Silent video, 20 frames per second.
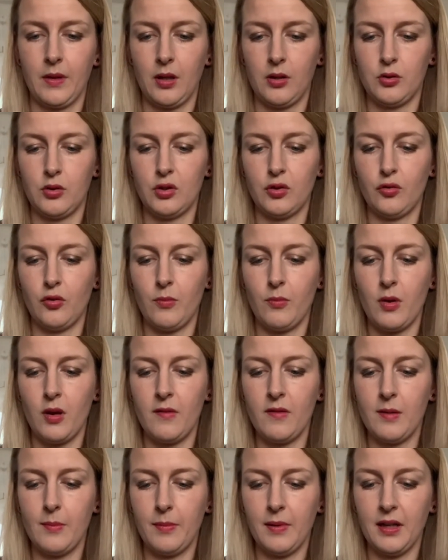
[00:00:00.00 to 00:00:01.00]
Just remove
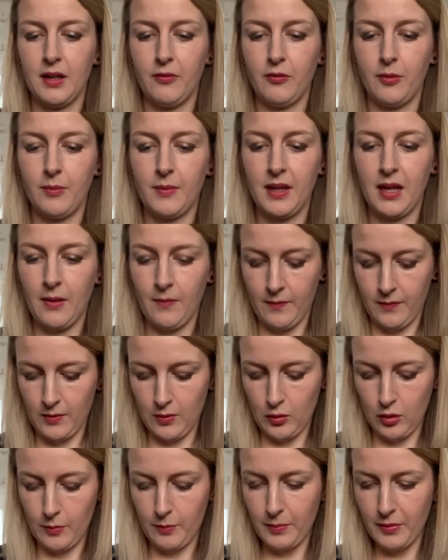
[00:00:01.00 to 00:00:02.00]
the blade from the
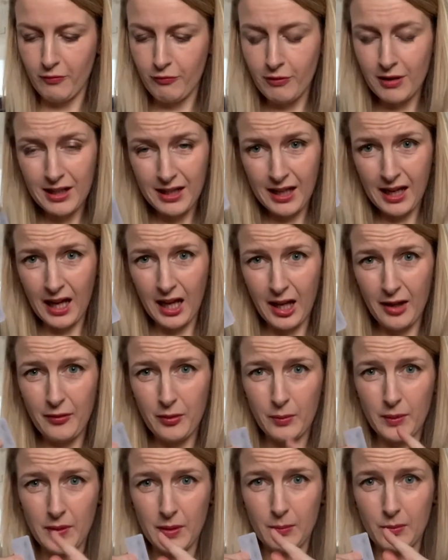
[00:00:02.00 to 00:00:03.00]
envelope. Be really careful
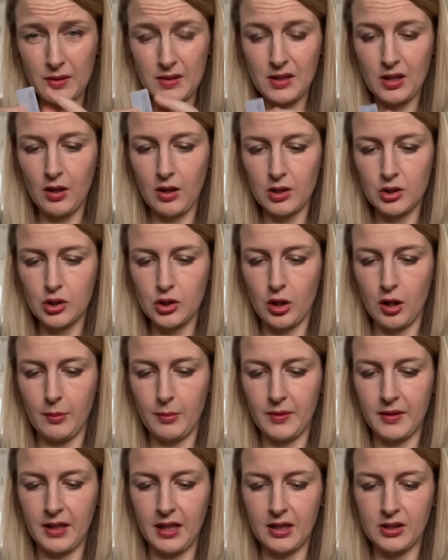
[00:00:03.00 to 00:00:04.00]
with them because they are sharp on
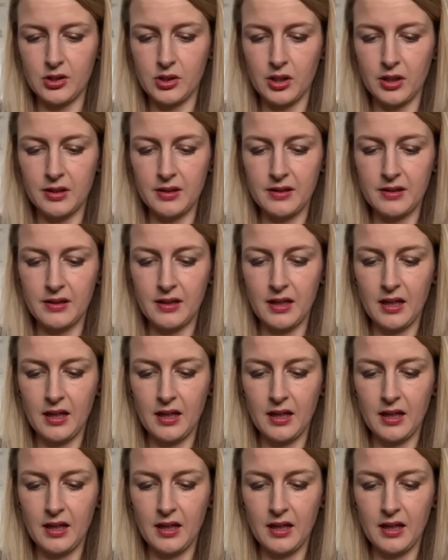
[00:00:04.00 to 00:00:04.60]
the edges.